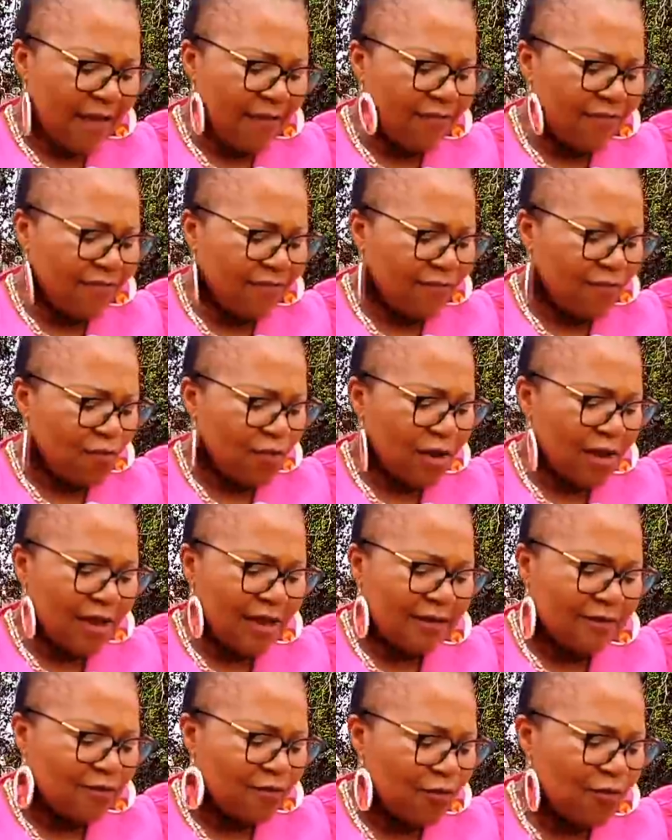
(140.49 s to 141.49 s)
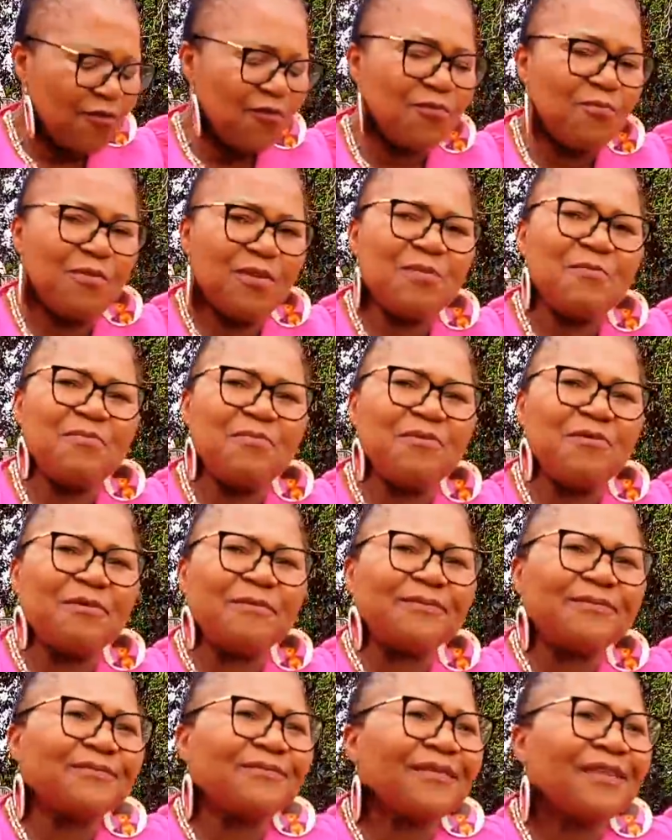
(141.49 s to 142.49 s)
It's talking to those
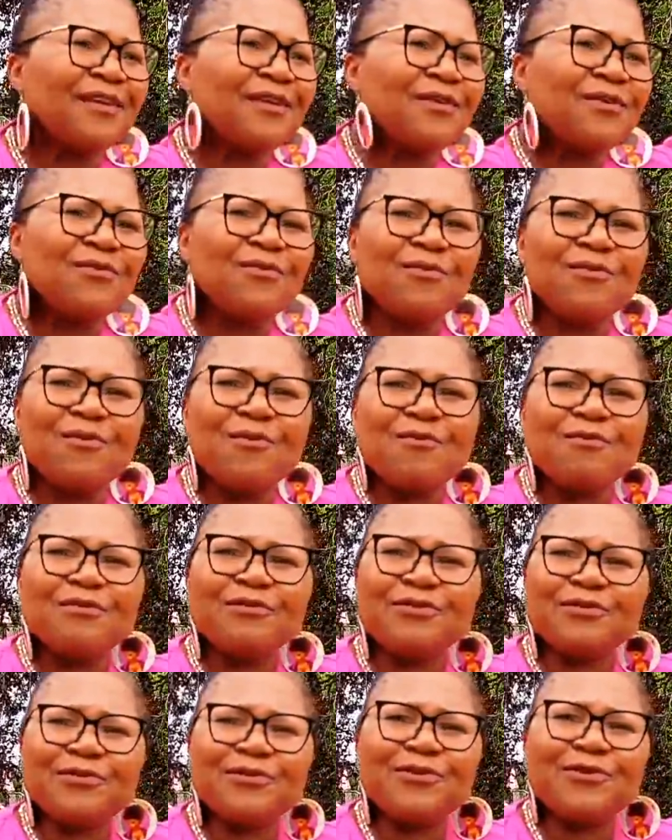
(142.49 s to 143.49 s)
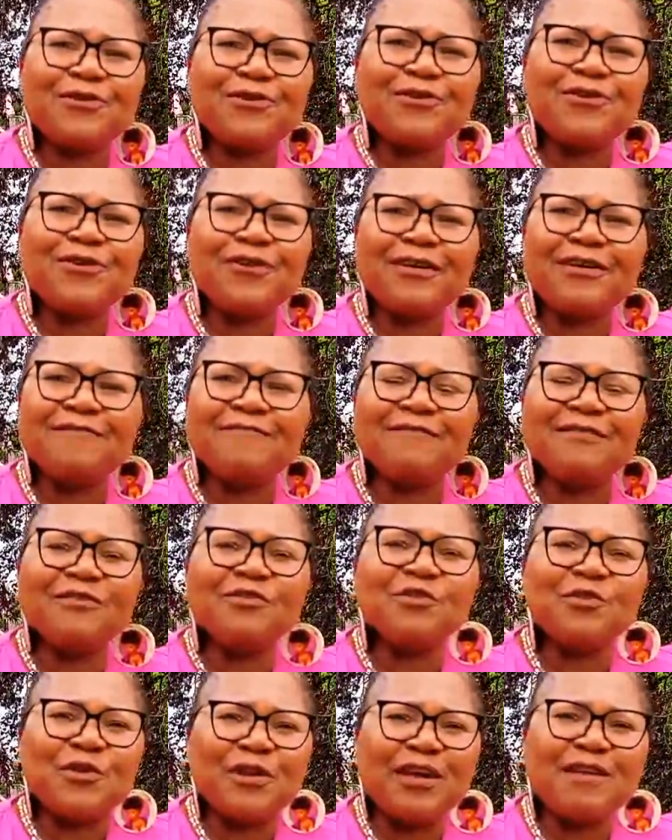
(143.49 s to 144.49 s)
people, or also
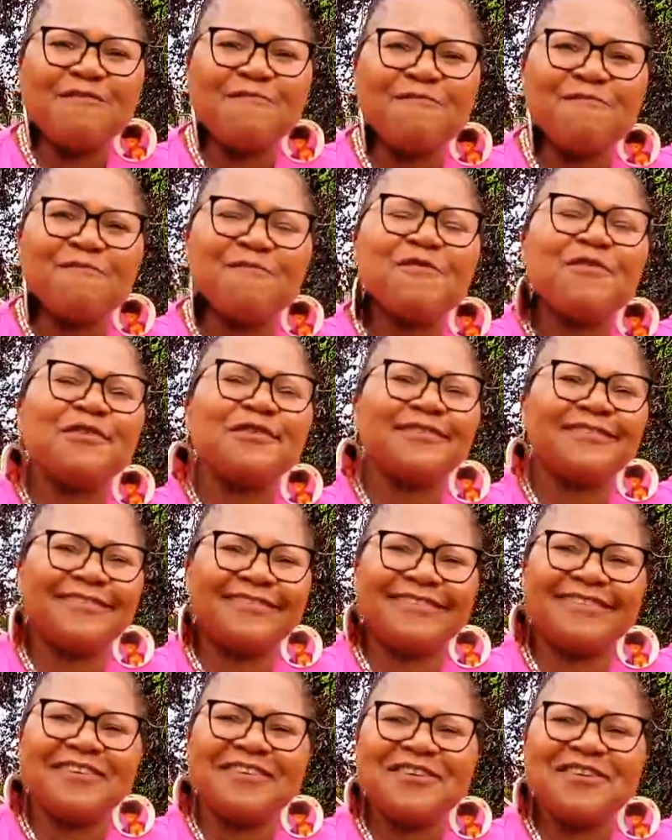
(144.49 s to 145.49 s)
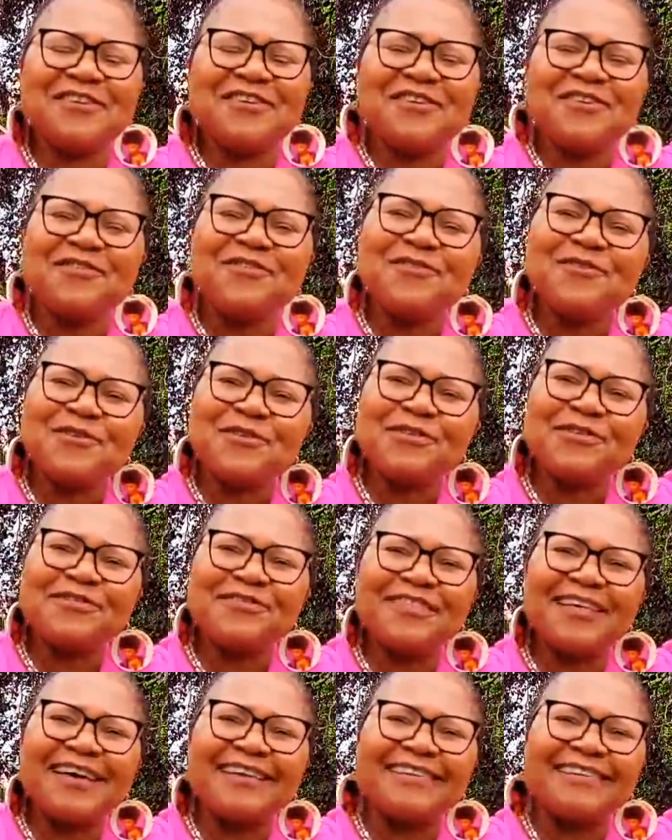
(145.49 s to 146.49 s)
even to reinforce
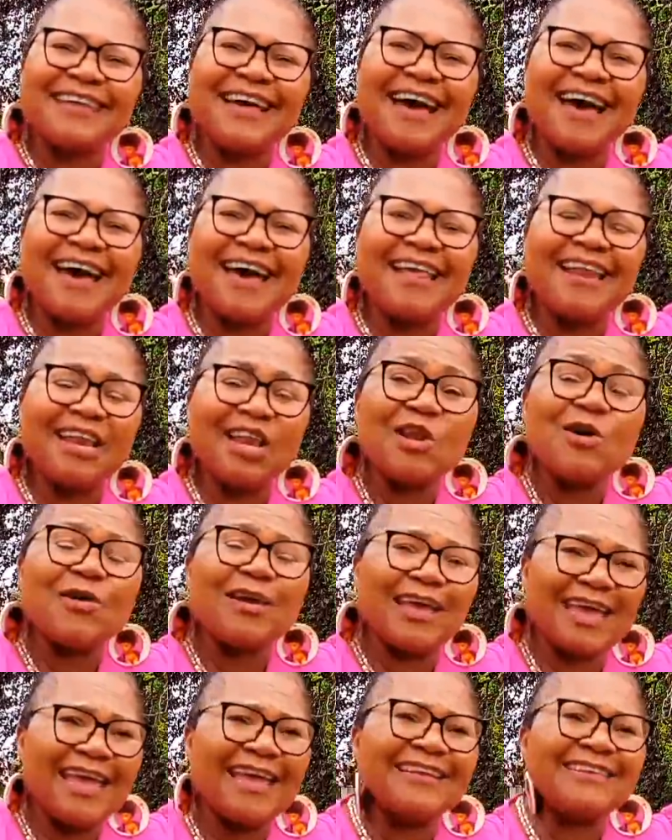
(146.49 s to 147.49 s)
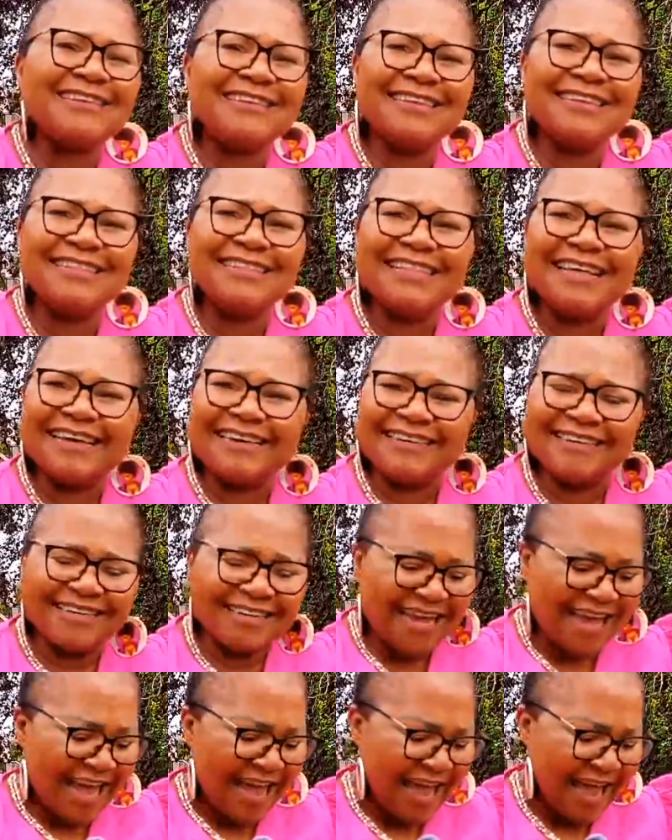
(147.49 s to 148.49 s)
those that are relocating, that
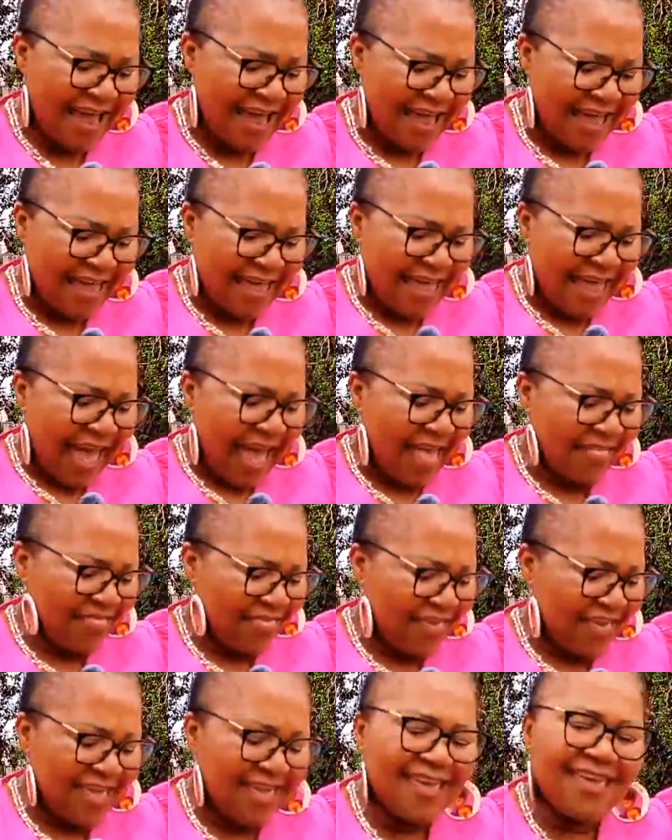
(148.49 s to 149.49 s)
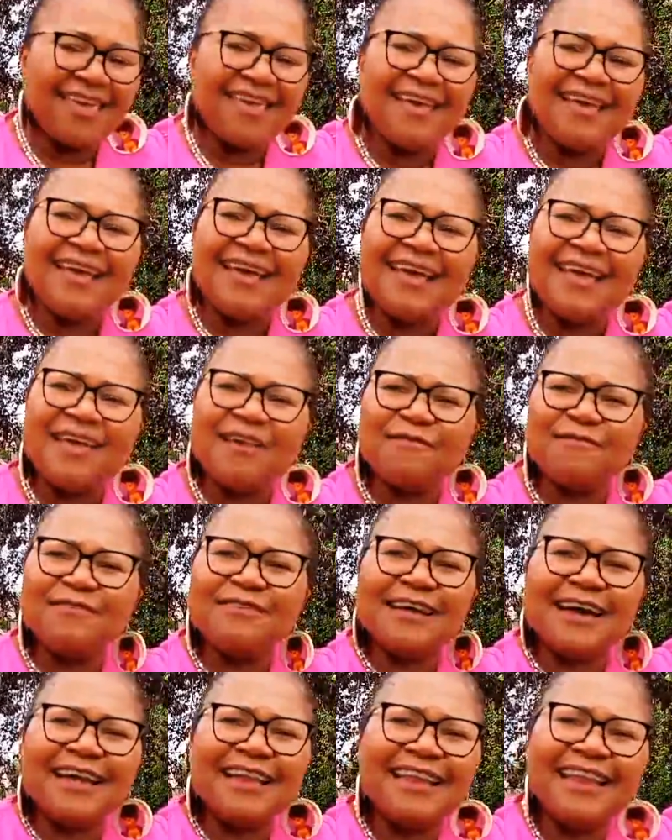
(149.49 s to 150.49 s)
I think you have
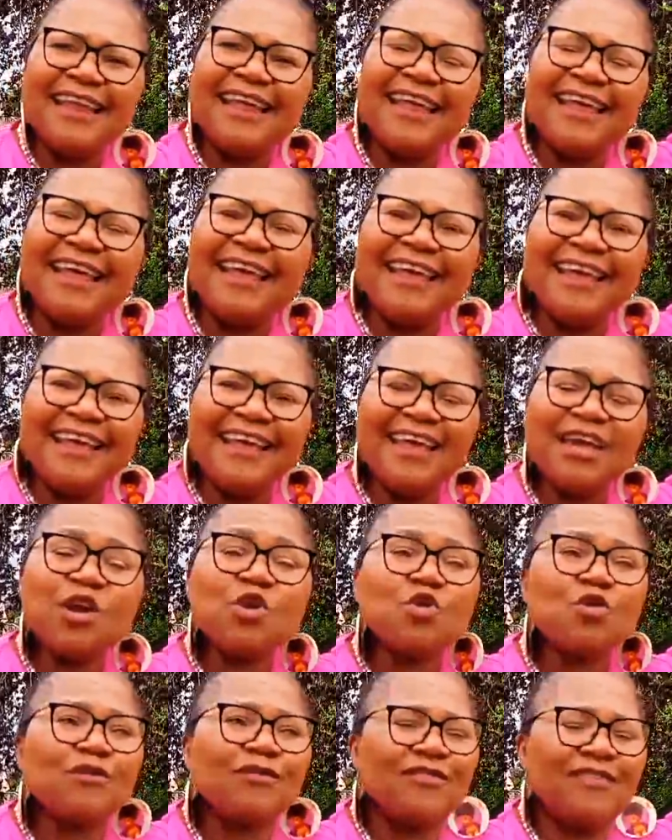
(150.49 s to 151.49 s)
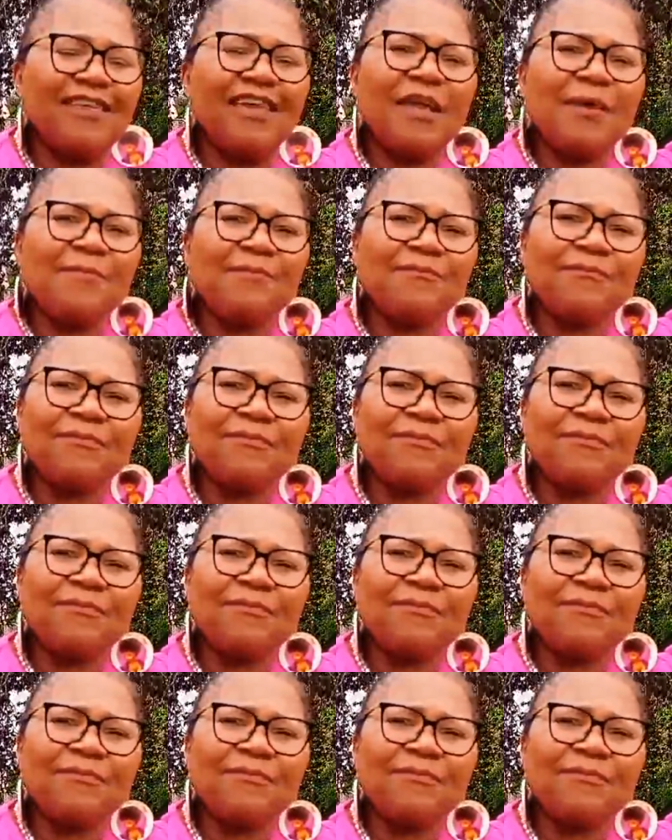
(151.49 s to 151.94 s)
done a good thing.